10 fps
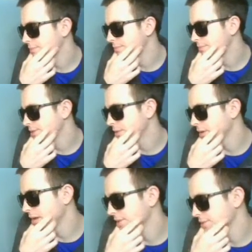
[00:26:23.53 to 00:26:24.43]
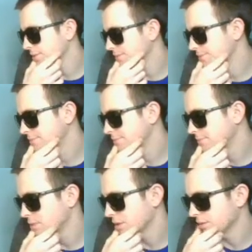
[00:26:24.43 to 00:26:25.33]
What's going on, Hostile?
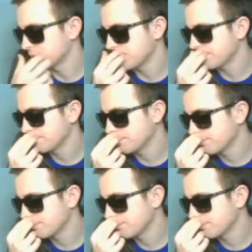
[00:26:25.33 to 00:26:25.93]
Welcome to the stream.